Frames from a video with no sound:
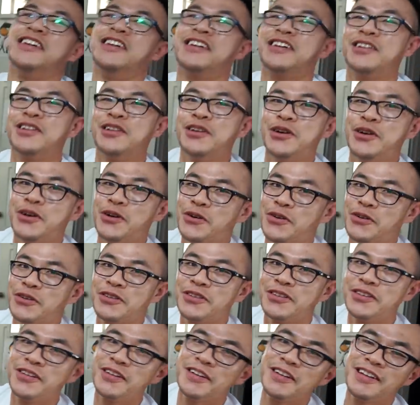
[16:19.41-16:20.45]

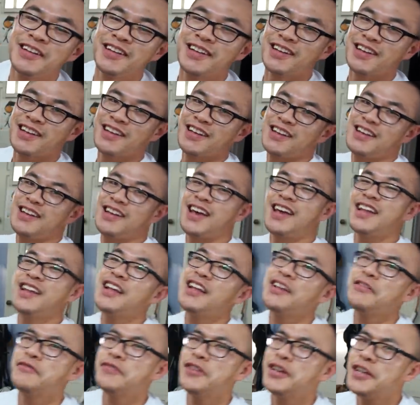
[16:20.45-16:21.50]
clothes, and
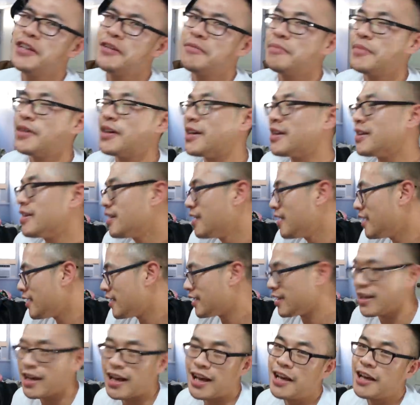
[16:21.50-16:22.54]
not feet, but
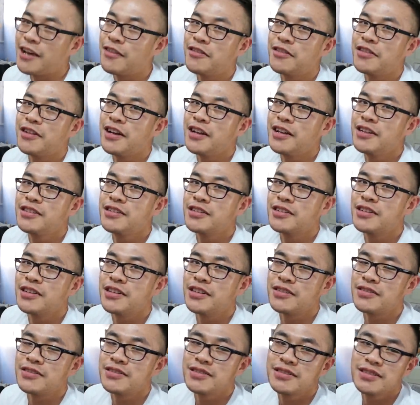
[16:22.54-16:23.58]
yeah, if you're not into
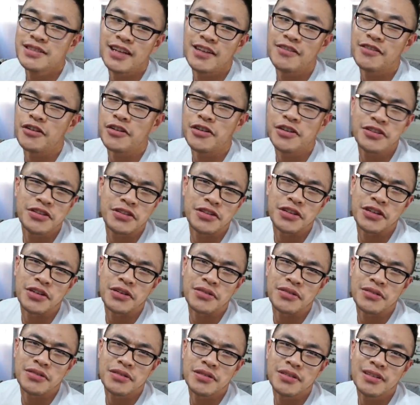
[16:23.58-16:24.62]
clothes, if you're into
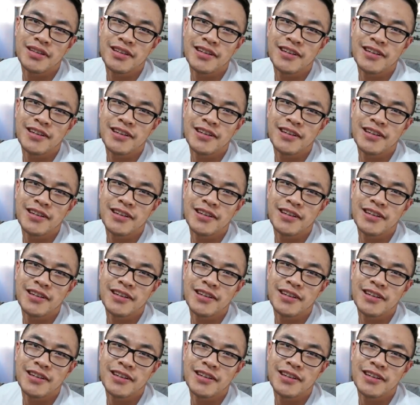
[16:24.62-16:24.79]
clothes,